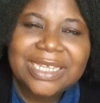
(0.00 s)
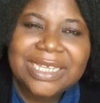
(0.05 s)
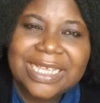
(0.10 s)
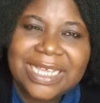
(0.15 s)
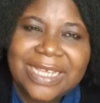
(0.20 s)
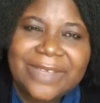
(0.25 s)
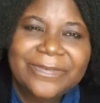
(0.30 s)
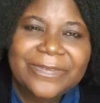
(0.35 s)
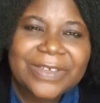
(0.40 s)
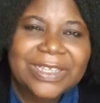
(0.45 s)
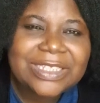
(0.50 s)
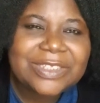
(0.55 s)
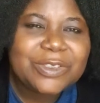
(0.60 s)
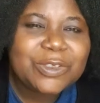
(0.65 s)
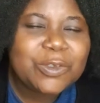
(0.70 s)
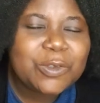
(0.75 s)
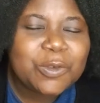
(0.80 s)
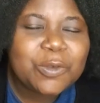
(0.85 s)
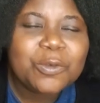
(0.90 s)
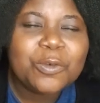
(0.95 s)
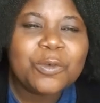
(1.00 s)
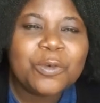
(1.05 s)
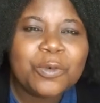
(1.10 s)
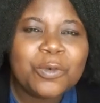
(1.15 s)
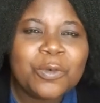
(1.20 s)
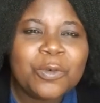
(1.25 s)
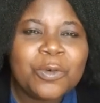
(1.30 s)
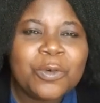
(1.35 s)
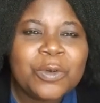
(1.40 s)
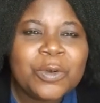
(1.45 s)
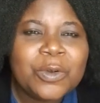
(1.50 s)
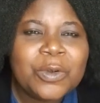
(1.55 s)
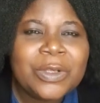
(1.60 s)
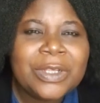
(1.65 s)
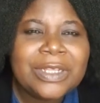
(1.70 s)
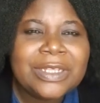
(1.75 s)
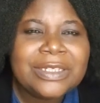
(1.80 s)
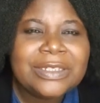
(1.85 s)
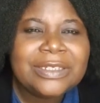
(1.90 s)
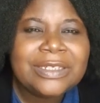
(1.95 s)
even do
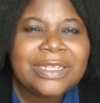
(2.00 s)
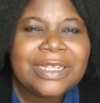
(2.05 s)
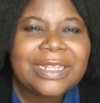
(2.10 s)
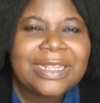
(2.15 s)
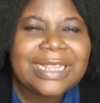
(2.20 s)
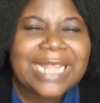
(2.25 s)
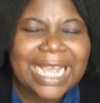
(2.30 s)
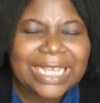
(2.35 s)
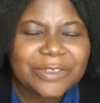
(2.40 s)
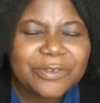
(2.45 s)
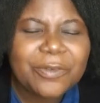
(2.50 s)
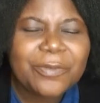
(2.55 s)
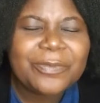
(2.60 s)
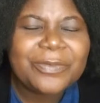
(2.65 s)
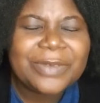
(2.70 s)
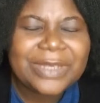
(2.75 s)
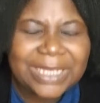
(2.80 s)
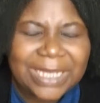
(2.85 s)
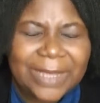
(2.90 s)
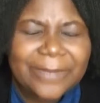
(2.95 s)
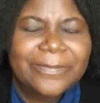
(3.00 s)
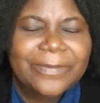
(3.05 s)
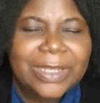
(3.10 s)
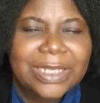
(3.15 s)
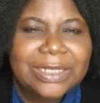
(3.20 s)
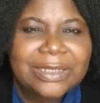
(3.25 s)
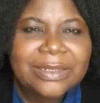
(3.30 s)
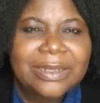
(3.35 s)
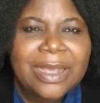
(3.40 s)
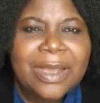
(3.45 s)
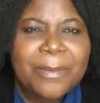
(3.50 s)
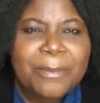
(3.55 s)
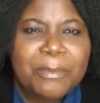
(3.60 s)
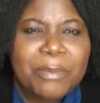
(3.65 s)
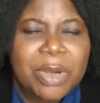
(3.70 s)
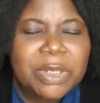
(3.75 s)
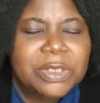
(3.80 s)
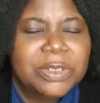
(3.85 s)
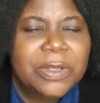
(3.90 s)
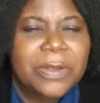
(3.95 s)
like you've given
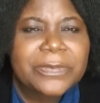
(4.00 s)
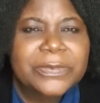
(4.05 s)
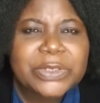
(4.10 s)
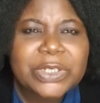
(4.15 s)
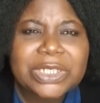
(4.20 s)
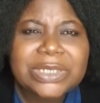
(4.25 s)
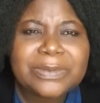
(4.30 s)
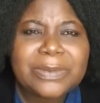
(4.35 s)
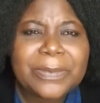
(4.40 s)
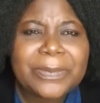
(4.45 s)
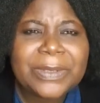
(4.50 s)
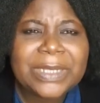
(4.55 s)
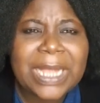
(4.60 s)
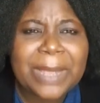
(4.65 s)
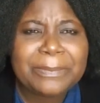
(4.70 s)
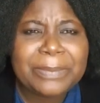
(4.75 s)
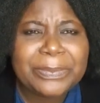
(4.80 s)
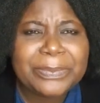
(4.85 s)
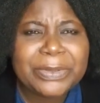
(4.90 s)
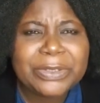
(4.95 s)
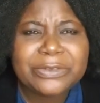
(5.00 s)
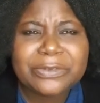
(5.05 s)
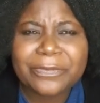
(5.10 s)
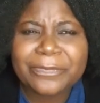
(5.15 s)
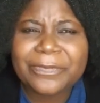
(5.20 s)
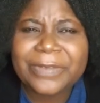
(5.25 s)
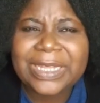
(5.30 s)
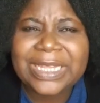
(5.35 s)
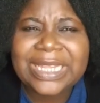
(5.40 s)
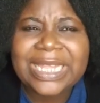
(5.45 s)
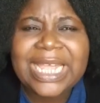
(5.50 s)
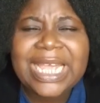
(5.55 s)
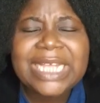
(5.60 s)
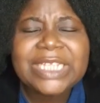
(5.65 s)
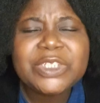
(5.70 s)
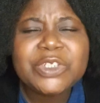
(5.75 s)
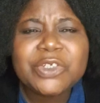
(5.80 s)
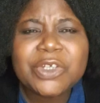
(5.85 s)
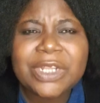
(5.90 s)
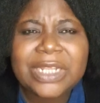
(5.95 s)
most of such people are people you've
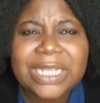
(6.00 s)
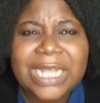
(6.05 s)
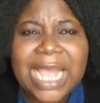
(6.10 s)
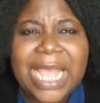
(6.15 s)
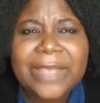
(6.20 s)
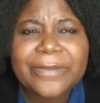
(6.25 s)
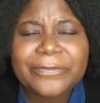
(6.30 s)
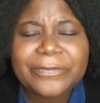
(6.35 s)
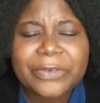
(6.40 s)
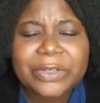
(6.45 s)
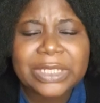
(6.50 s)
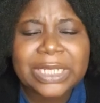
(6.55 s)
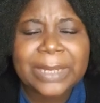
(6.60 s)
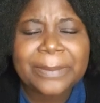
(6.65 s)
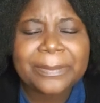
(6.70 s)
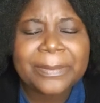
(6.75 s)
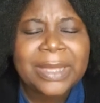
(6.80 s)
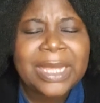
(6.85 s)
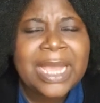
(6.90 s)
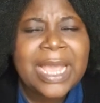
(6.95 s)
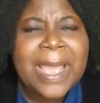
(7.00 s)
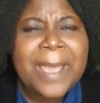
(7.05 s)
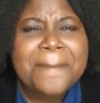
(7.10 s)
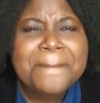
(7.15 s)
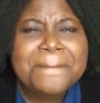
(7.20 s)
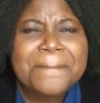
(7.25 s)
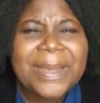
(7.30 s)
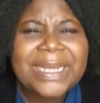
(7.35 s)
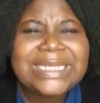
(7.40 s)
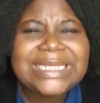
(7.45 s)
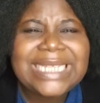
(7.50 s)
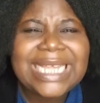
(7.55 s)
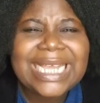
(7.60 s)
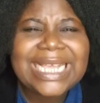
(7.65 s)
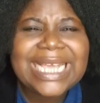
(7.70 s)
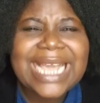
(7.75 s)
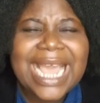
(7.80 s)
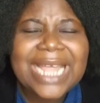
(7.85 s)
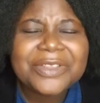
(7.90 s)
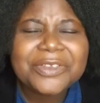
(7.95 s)
laid your life for them but they
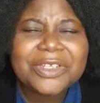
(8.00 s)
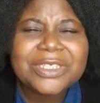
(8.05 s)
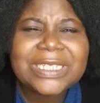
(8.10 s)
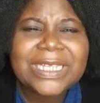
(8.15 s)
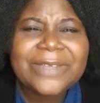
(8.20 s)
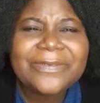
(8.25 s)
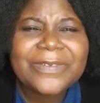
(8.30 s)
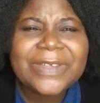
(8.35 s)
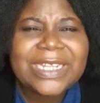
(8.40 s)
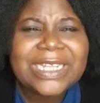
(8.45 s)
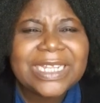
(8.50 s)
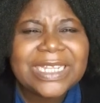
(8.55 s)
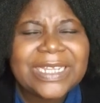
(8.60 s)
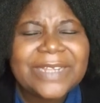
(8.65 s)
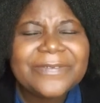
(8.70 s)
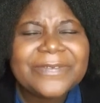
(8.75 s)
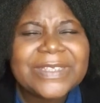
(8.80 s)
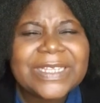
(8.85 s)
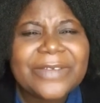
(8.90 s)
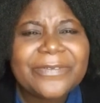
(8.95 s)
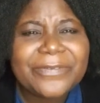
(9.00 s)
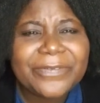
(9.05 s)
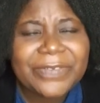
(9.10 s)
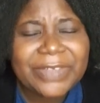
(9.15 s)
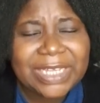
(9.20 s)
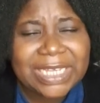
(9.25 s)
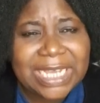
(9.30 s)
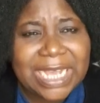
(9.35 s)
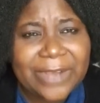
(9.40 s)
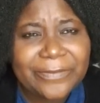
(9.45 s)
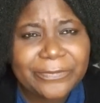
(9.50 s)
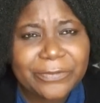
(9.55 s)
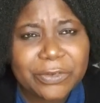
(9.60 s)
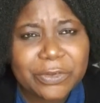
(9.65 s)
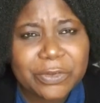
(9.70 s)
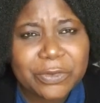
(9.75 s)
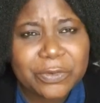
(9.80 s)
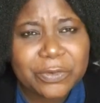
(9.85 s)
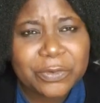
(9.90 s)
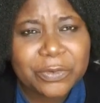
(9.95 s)
cannot even lift a finger for
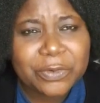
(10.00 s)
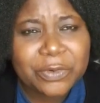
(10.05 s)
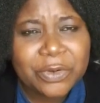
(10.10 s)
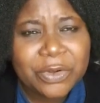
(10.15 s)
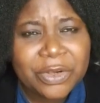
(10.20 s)
you